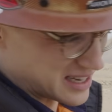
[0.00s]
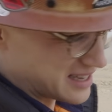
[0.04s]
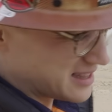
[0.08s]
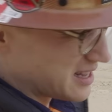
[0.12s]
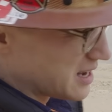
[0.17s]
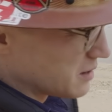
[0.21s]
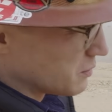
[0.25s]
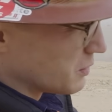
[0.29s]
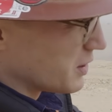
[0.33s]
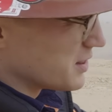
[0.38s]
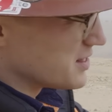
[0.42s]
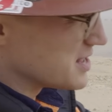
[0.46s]
And
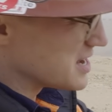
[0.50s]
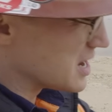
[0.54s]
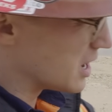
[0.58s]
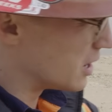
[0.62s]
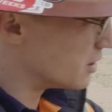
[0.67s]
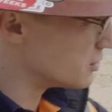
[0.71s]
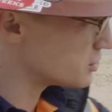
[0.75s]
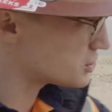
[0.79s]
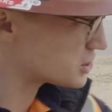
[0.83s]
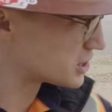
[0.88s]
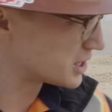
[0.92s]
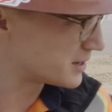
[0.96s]
then when the
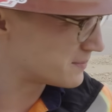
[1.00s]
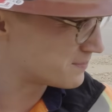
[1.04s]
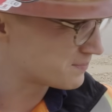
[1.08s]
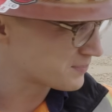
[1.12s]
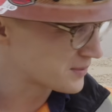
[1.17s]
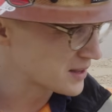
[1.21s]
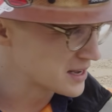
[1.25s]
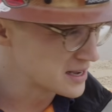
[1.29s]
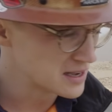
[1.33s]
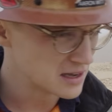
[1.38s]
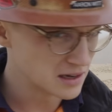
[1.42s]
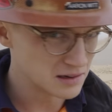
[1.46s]
ocean
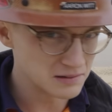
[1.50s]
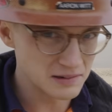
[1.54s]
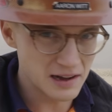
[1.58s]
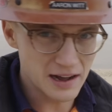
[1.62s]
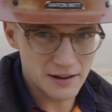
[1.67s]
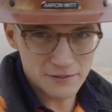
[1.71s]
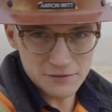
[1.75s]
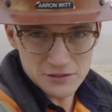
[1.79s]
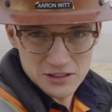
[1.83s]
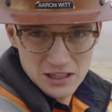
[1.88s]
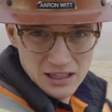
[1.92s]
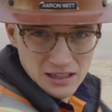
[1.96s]

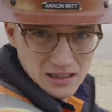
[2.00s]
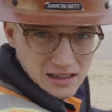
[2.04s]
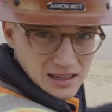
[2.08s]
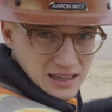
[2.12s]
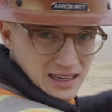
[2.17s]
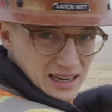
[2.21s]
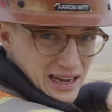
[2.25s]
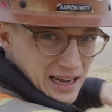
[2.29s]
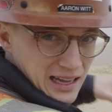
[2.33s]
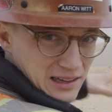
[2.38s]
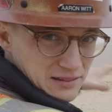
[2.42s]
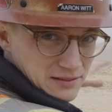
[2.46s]
left it,
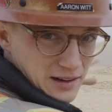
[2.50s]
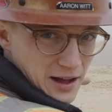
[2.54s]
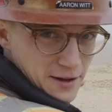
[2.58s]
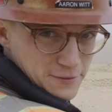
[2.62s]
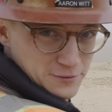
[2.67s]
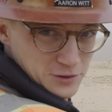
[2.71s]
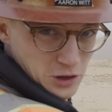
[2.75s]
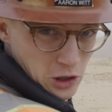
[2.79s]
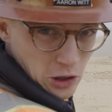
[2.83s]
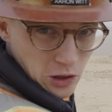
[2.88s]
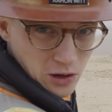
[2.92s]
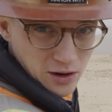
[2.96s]
it
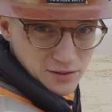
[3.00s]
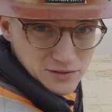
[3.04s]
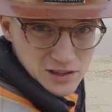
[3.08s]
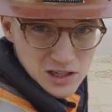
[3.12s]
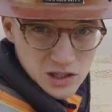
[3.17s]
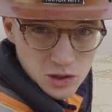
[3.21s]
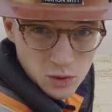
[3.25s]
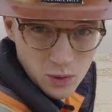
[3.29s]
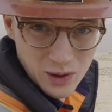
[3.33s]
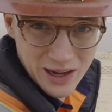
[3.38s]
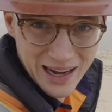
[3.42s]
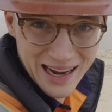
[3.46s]
left all of
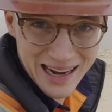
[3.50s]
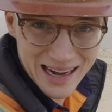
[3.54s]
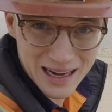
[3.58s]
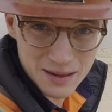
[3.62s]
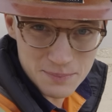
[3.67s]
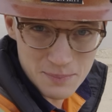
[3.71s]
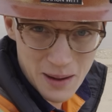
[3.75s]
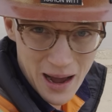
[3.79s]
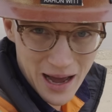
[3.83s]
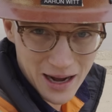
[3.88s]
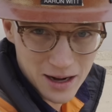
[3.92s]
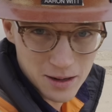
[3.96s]
this
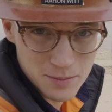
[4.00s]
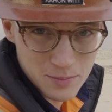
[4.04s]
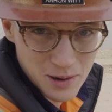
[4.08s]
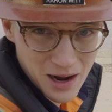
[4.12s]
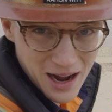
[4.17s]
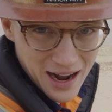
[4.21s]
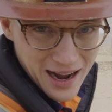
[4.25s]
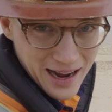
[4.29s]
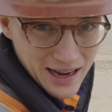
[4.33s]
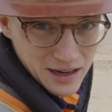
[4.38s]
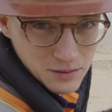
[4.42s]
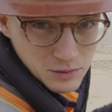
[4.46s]
organic matter
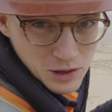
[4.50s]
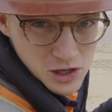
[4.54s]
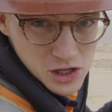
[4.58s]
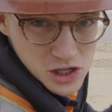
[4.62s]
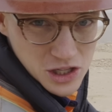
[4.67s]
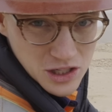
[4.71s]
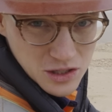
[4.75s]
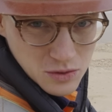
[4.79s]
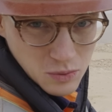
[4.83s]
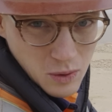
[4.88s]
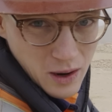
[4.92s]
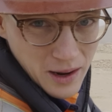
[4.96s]
behind,
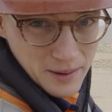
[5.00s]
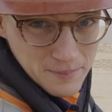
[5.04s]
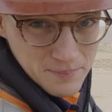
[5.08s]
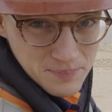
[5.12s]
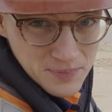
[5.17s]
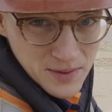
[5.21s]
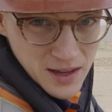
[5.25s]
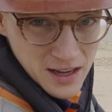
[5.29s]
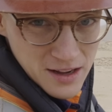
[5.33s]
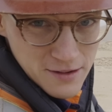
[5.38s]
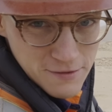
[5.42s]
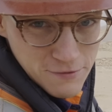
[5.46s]
which is what
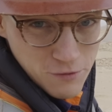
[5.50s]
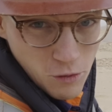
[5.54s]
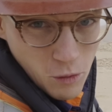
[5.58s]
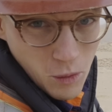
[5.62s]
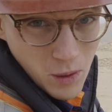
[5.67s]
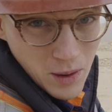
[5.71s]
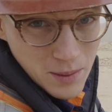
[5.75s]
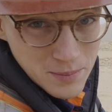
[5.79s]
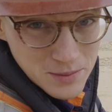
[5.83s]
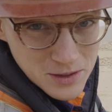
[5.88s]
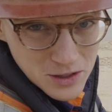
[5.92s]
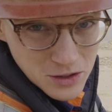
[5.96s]

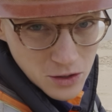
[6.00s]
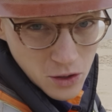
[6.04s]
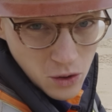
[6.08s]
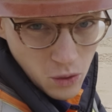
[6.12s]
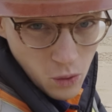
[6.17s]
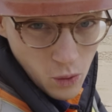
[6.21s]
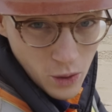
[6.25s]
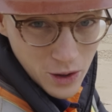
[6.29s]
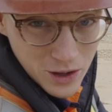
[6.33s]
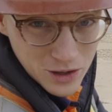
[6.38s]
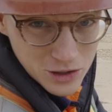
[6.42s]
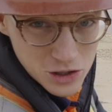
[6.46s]
formed the
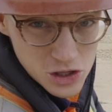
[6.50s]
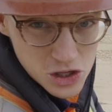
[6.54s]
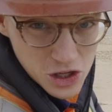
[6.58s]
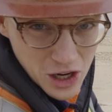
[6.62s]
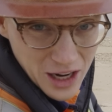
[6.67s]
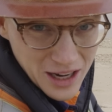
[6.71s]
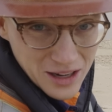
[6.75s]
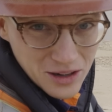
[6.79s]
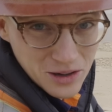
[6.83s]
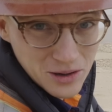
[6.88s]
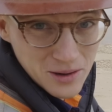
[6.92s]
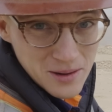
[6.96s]
oil
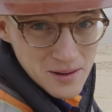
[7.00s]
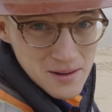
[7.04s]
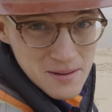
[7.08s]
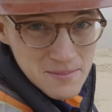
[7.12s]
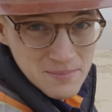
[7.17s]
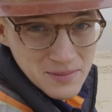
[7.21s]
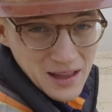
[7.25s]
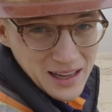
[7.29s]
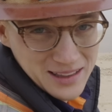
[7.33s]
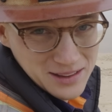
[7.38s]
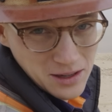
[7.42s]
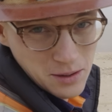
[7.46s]
shale
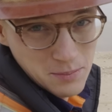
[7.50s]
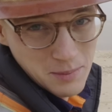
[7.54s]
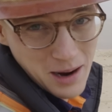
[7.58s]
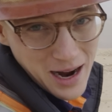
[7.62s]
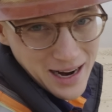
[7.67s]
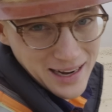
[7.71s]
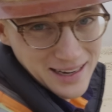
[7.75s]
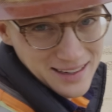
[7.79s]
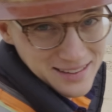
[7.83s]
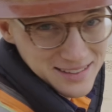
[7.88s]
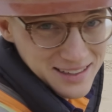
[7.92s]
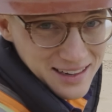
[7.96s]
that they're
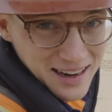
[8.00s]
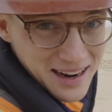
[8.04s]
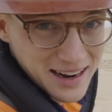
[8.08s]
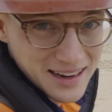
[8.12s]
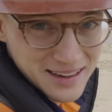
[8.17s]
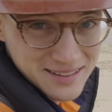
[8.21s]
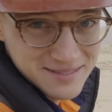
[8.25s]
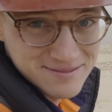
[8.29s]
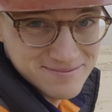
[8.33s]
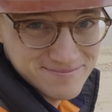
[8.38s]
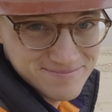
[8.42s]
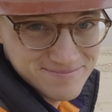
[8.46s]
mining today.